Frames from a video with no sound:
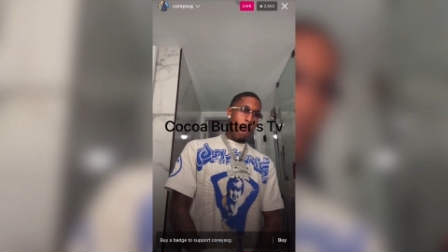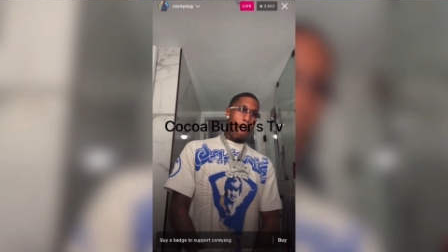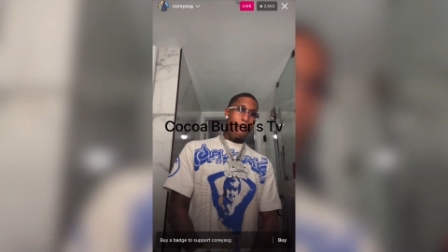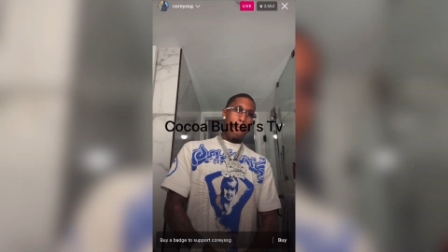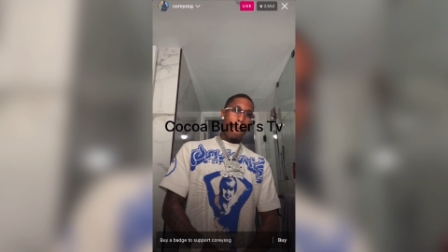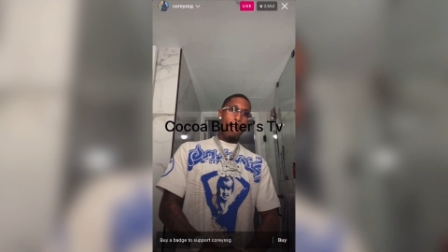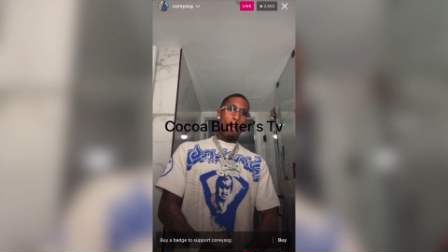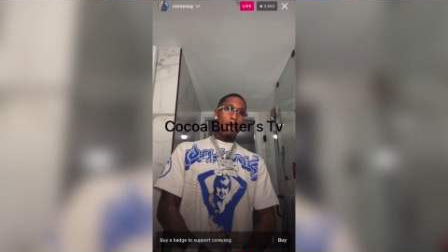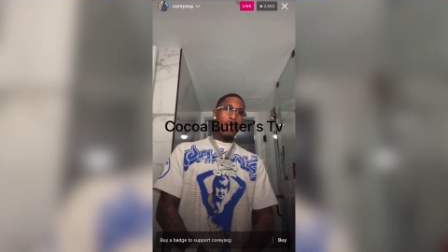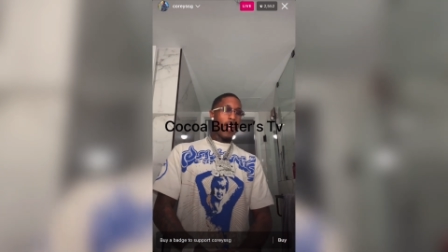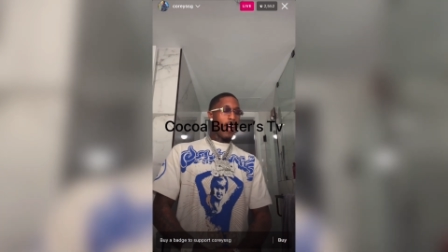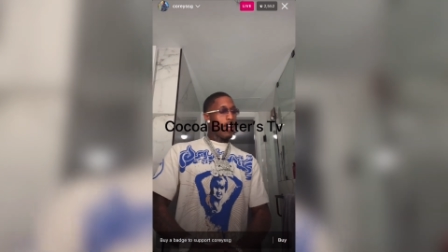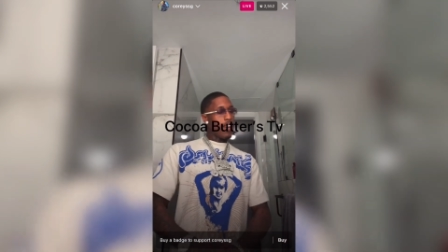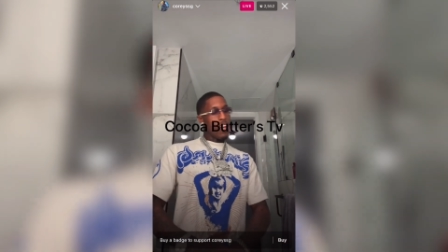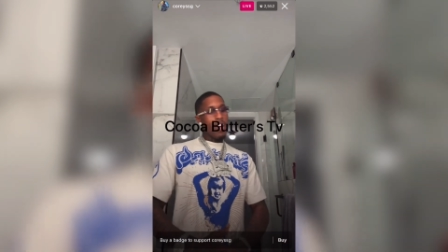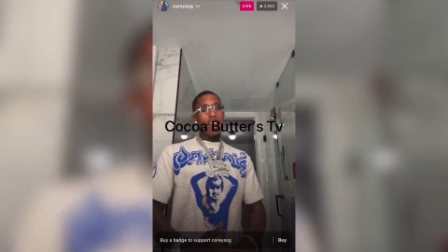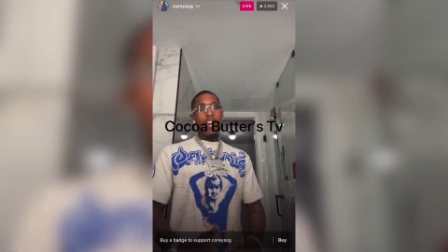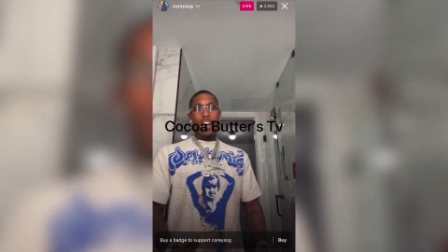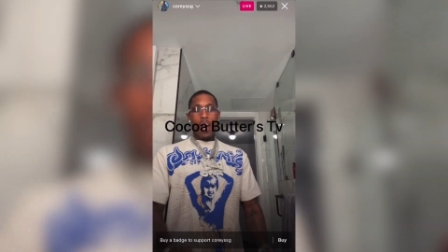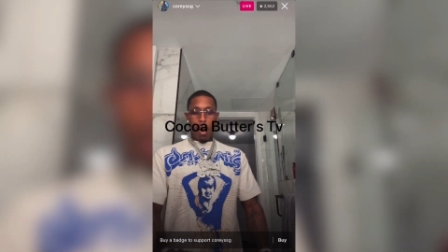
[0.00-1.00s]
Like,
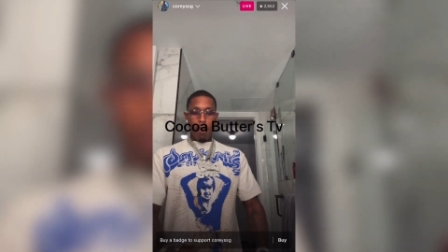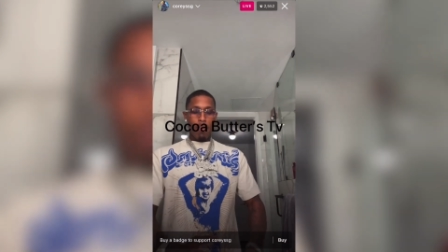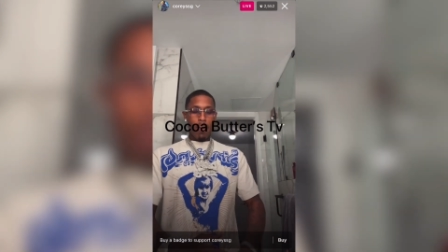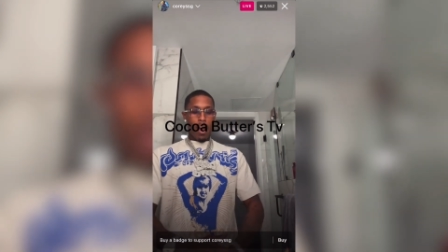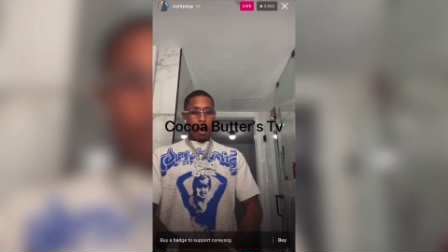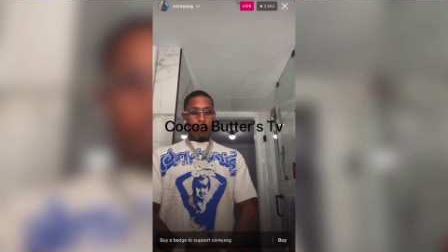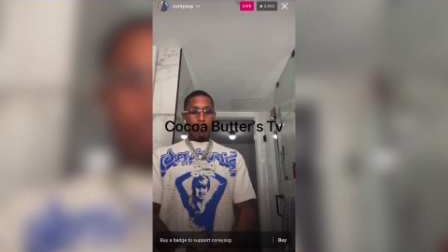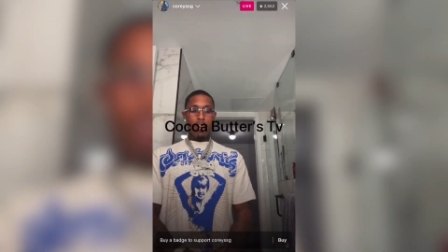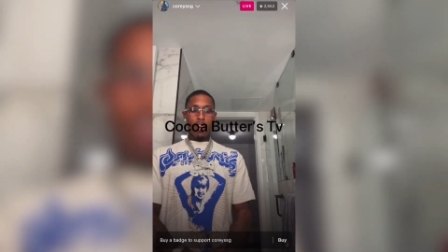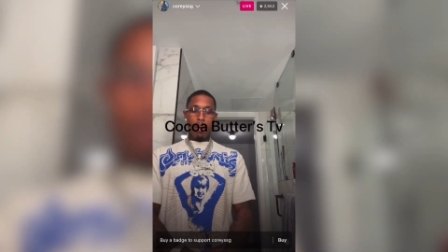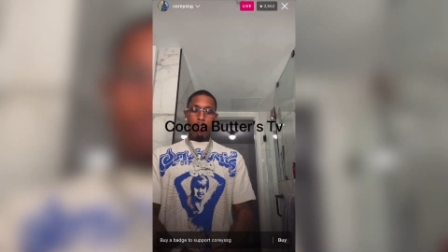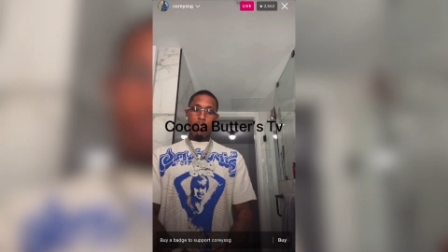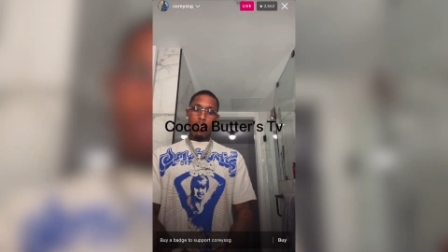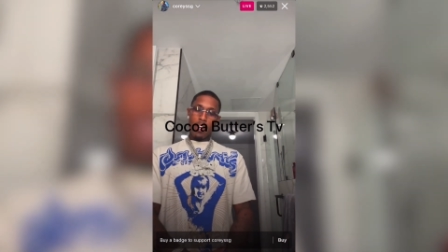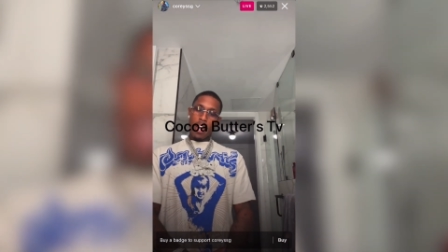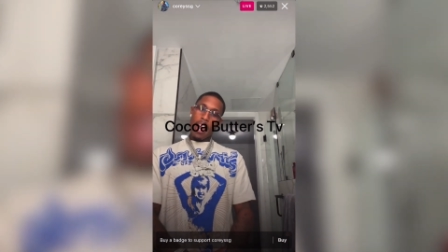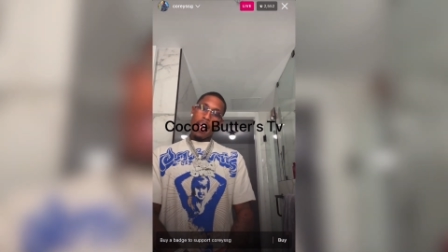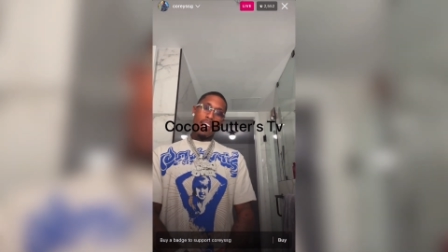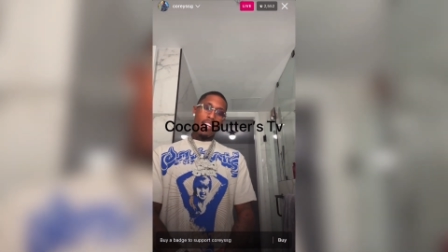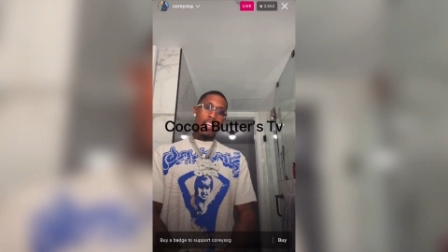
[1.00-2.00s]
I'm a, I'm a, I'm a
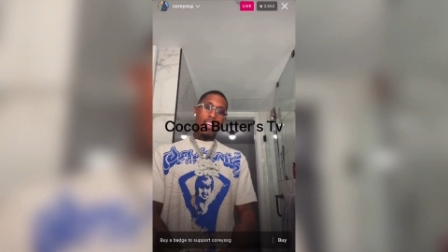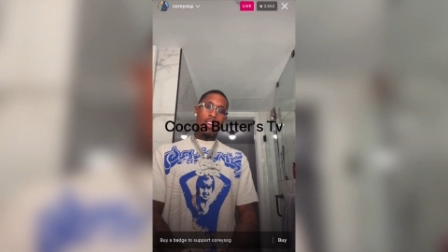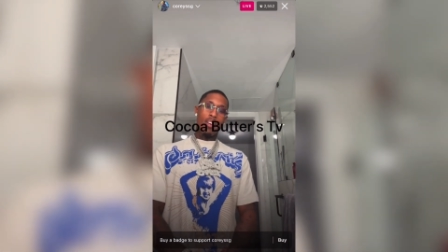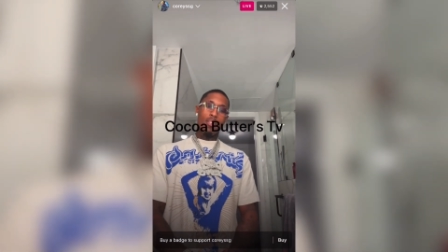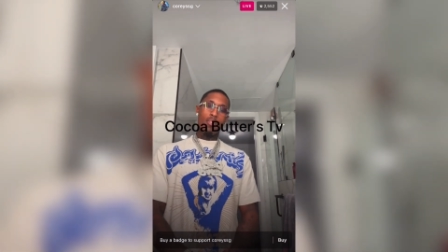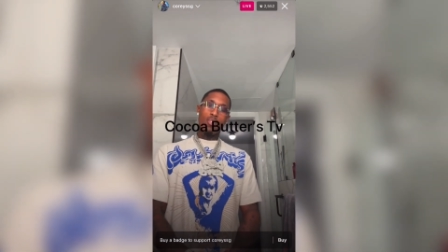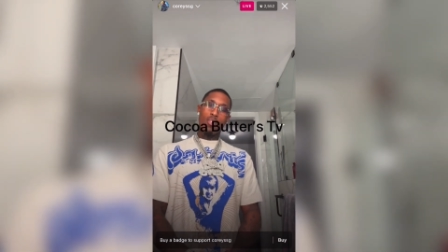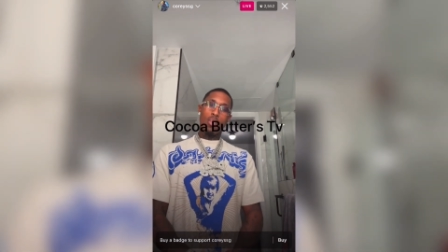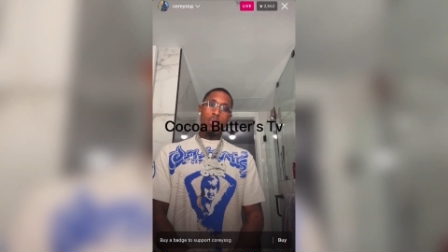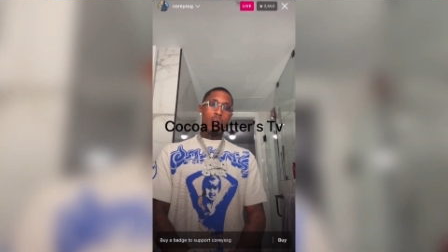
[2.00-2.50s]
goddamn. You know what I'm saying?